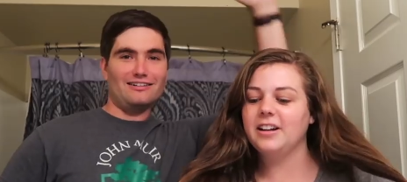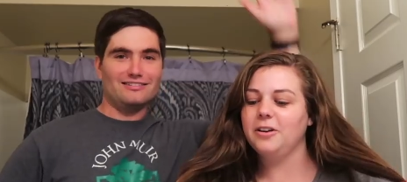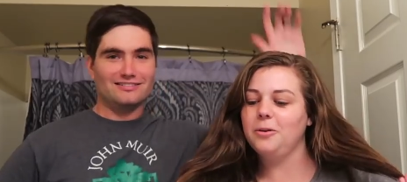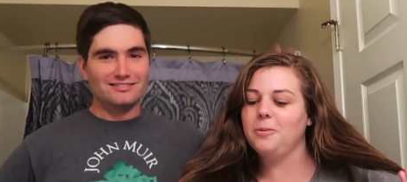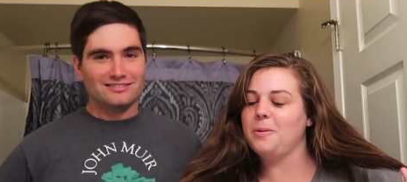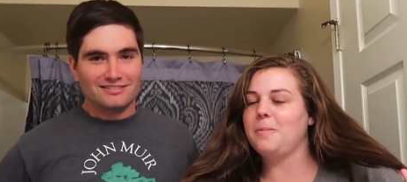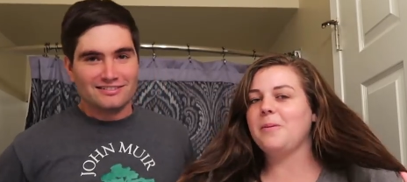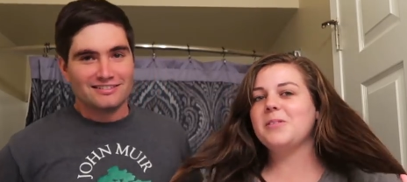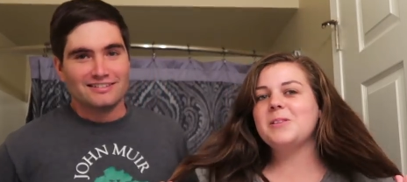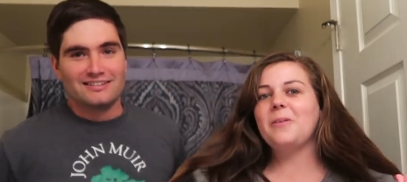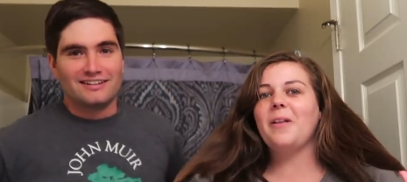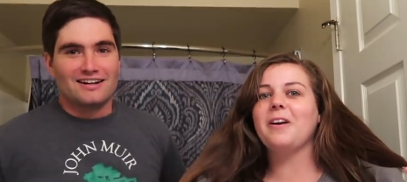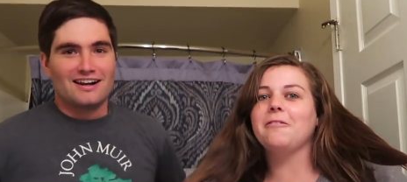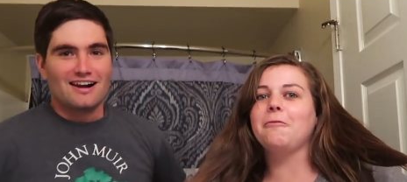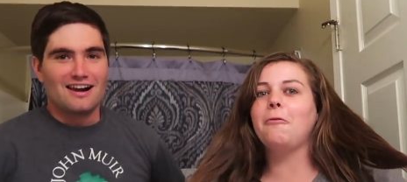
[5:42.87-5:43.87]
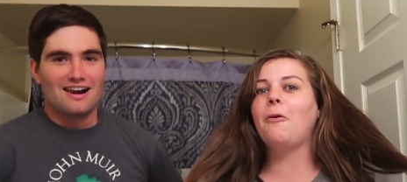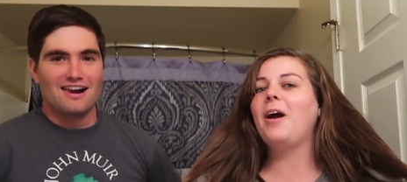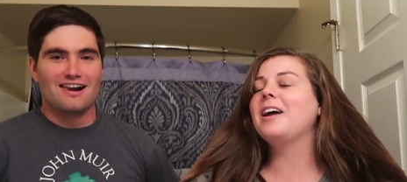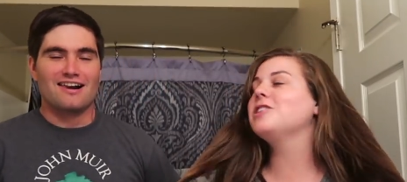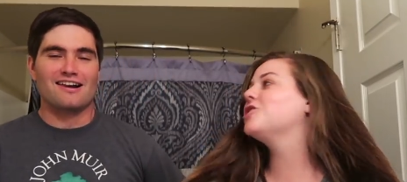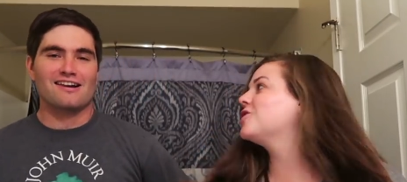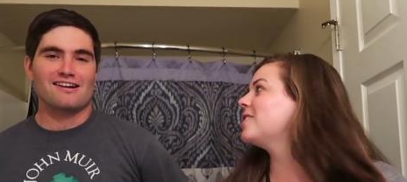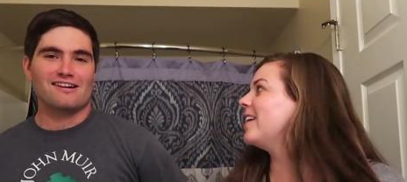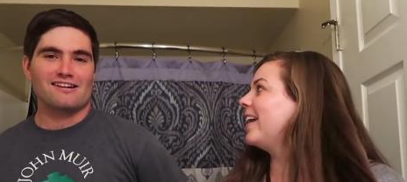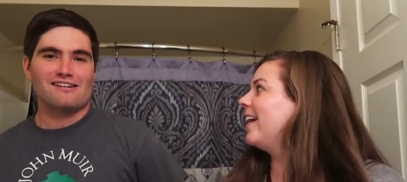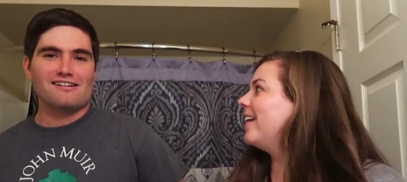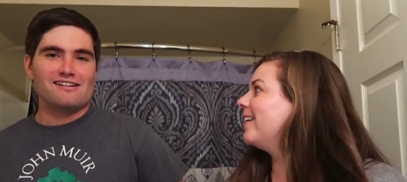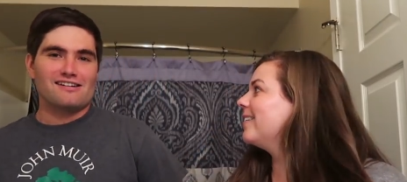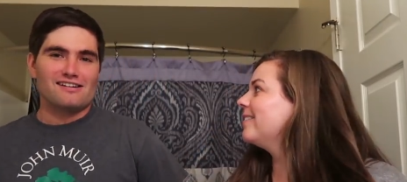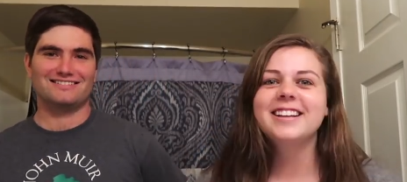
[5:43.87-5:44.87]
Speaker 1: I know, we're both so like fresh
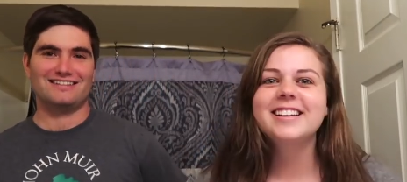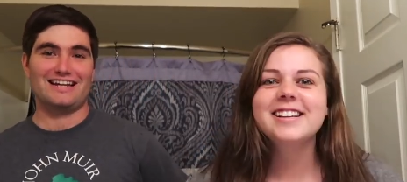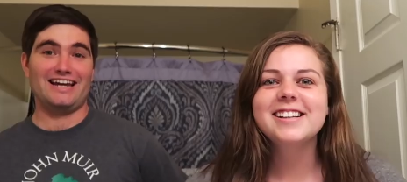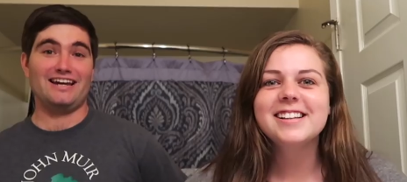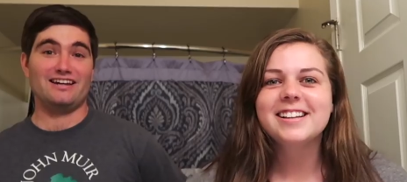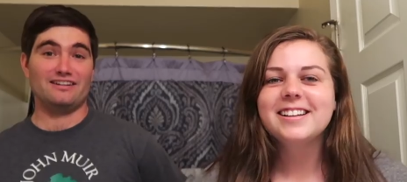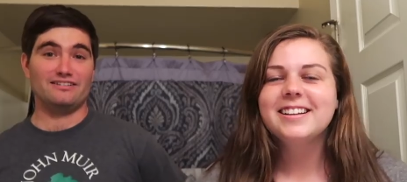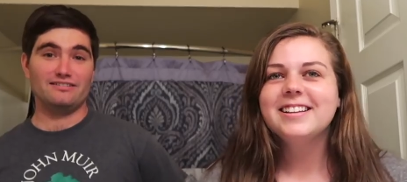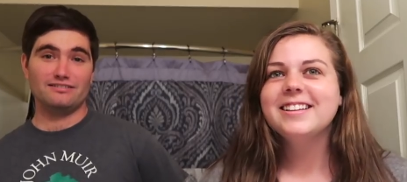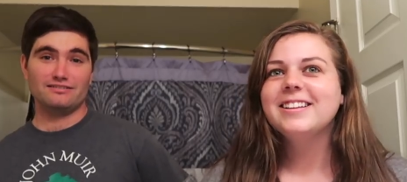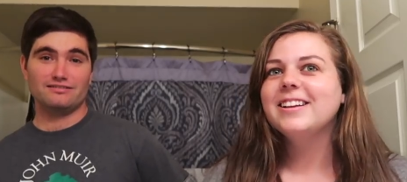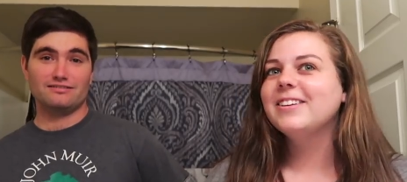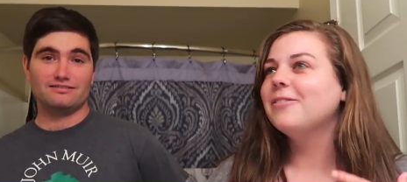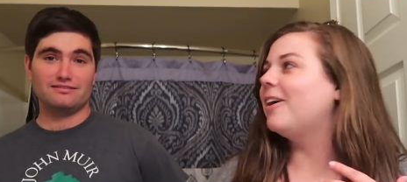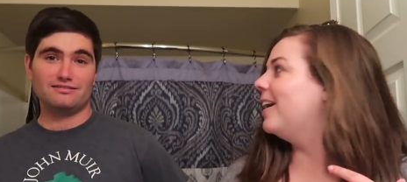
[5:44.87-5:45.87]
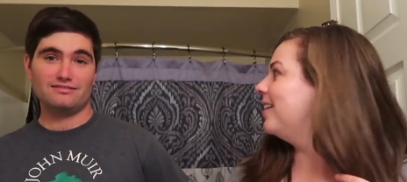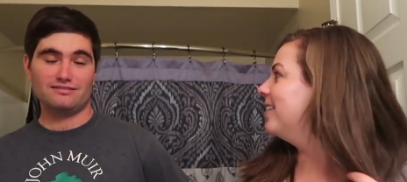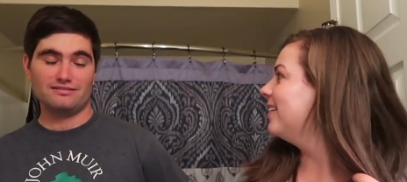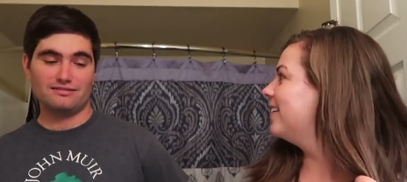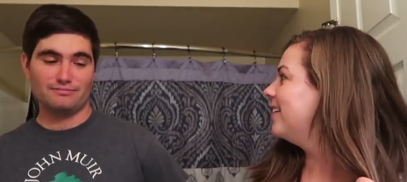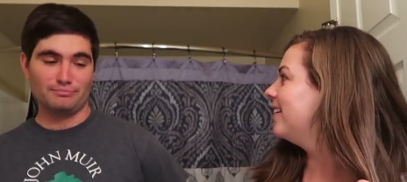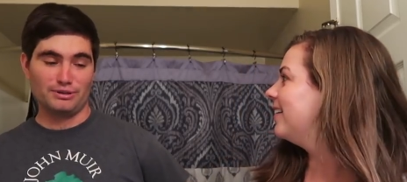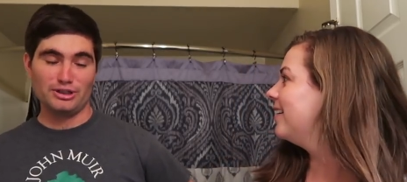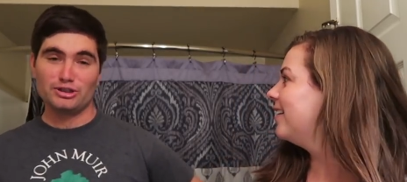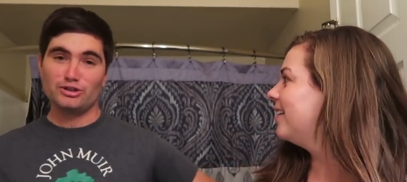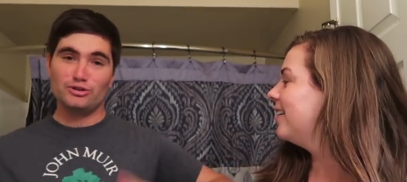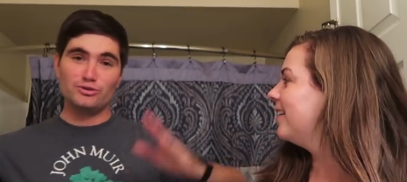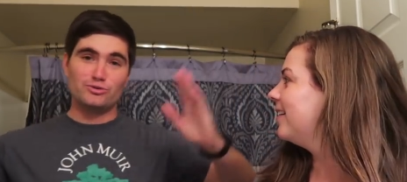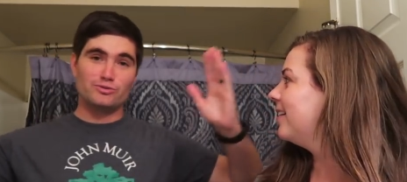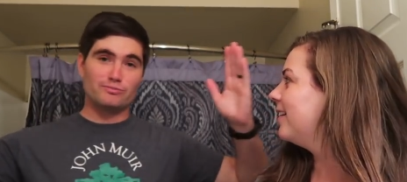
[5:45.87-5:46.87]
today. And. What?
Speaker 2: Big
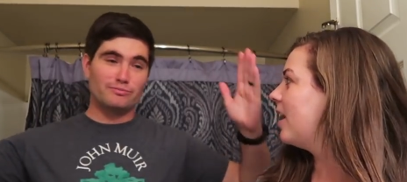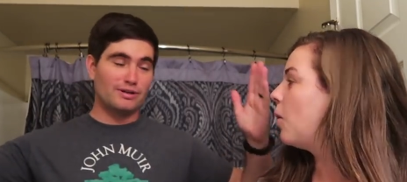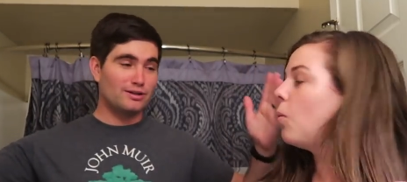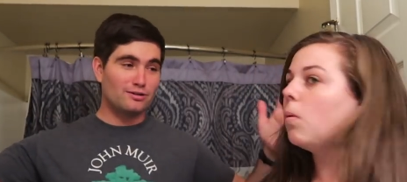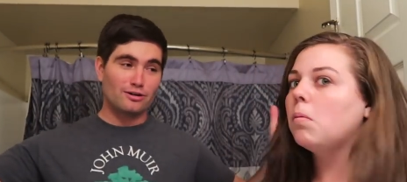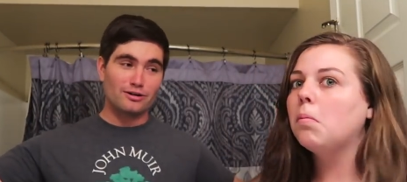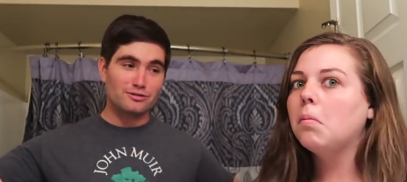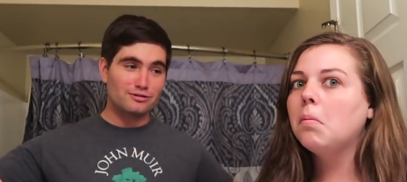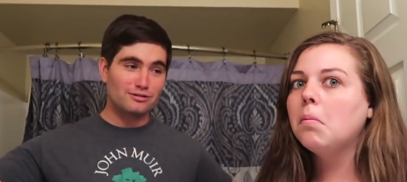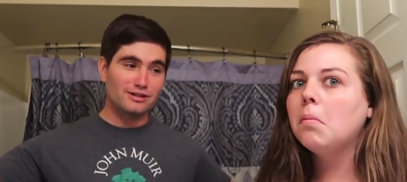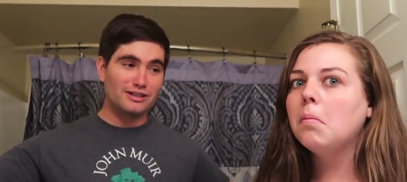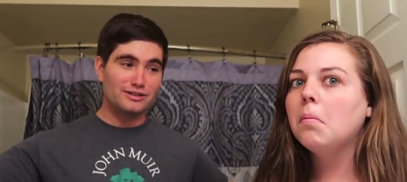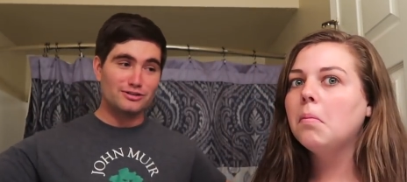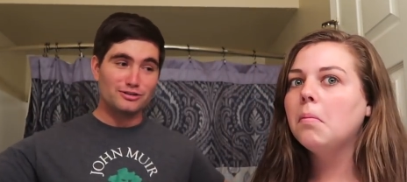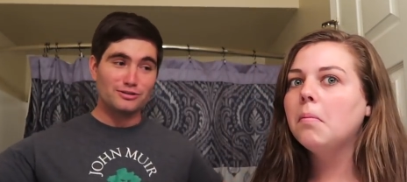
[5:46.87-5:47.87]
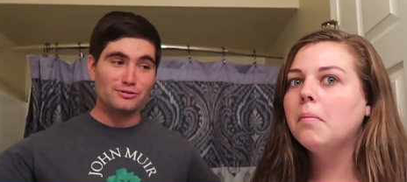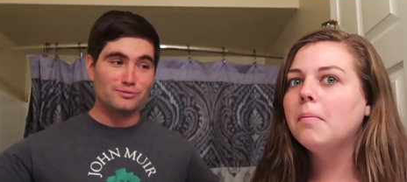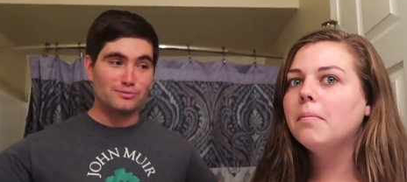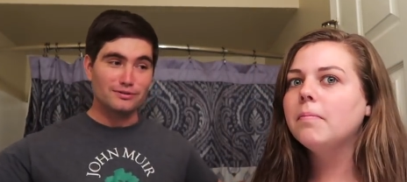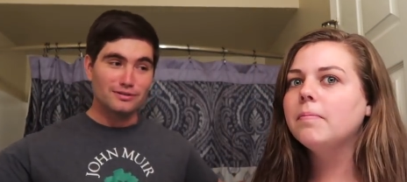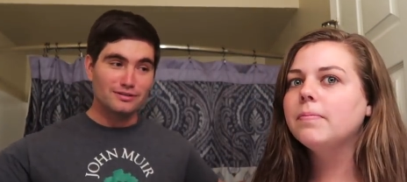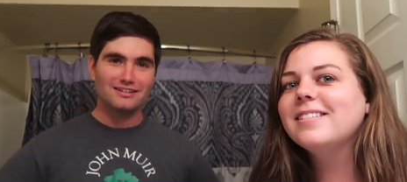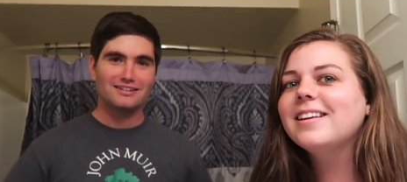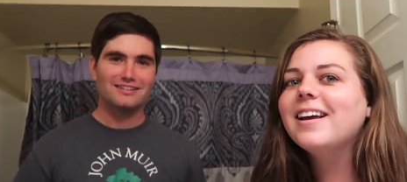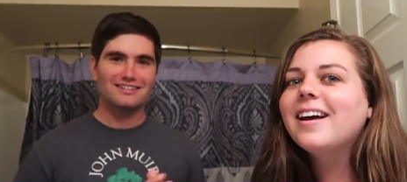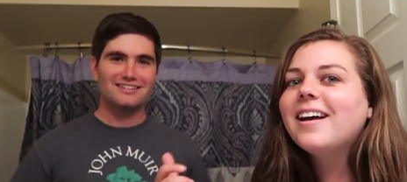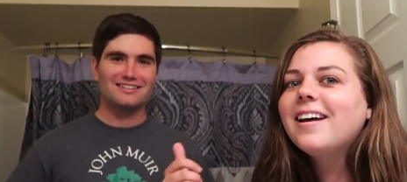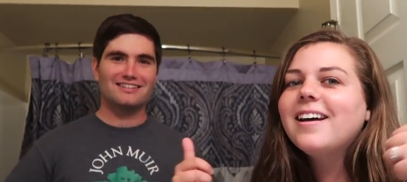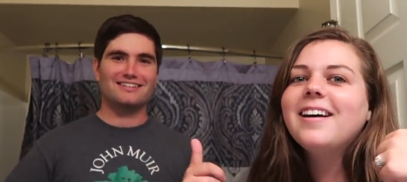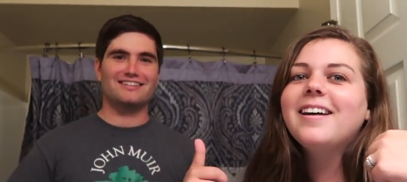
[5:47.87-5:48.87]
news, my car is clean too.
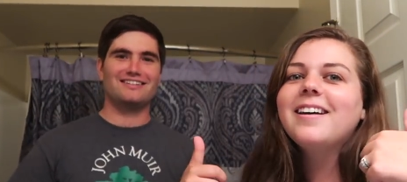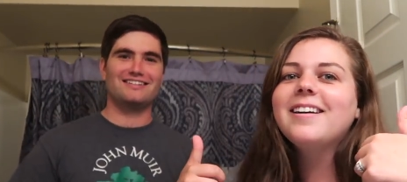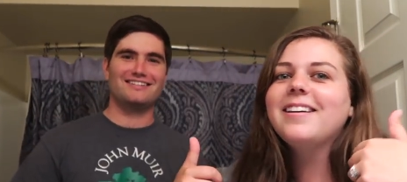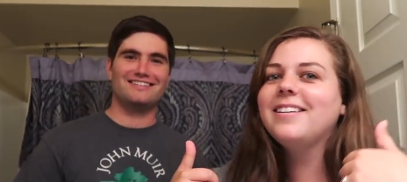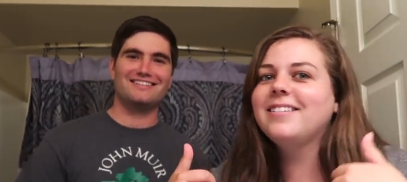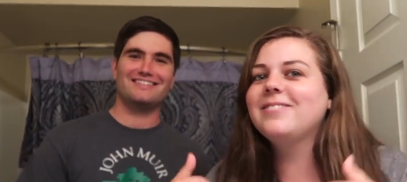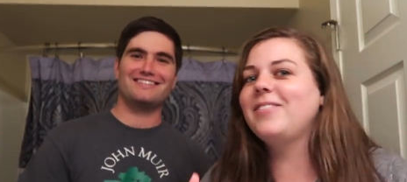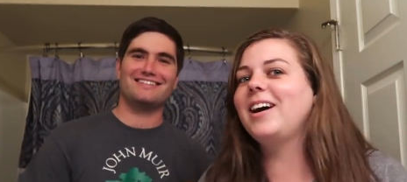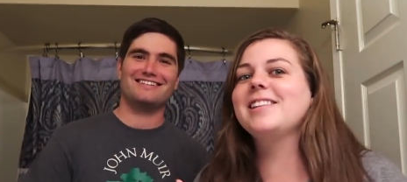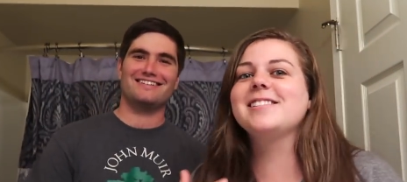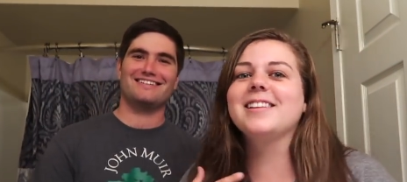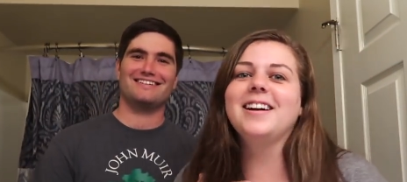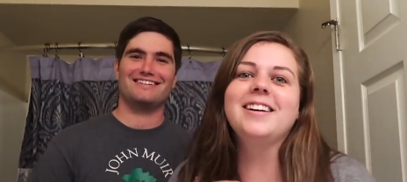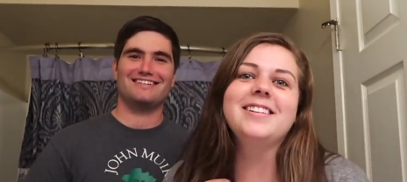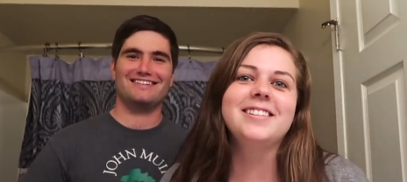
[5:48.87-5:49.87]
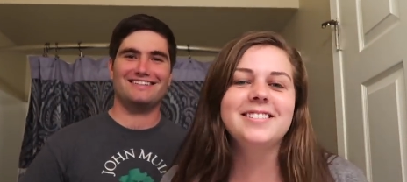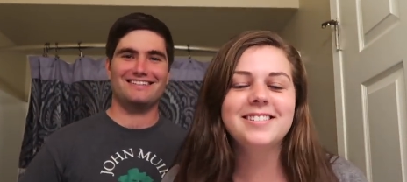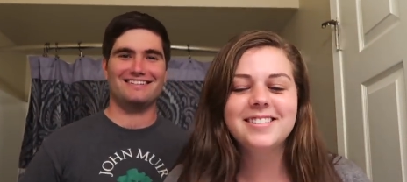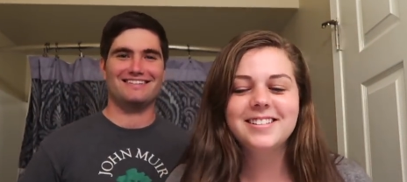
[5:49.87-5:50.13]
Speaker 1: Yay! Mine's not.